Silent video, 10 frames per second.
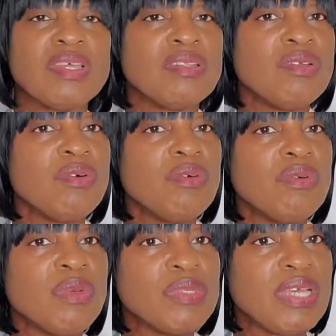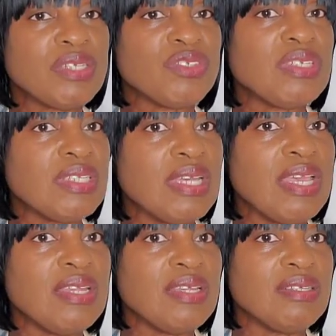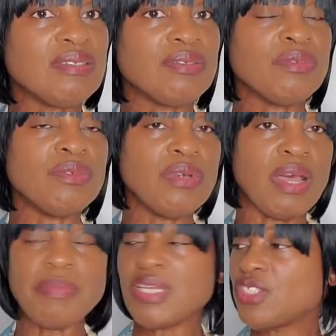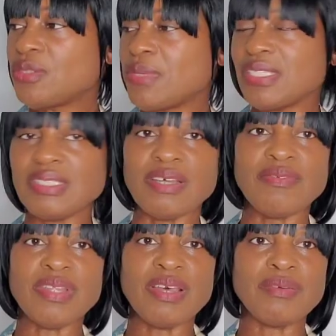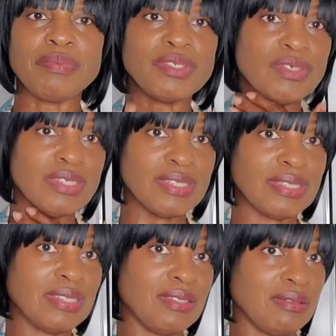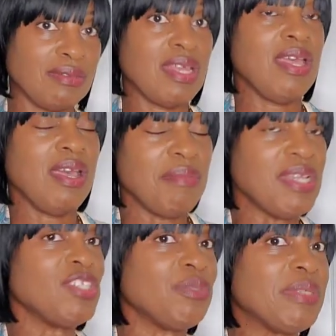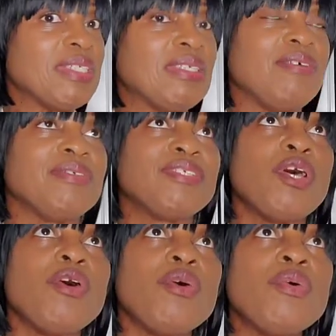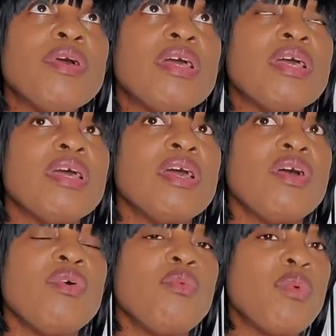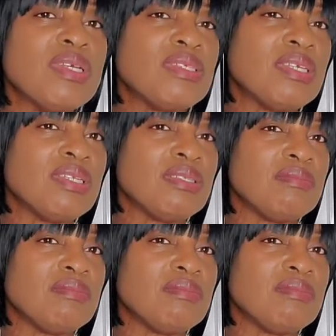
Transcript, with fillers: No, it was actually the 80s. Oh, I'm aging myself now, but you can see I'm aging myself. So, was it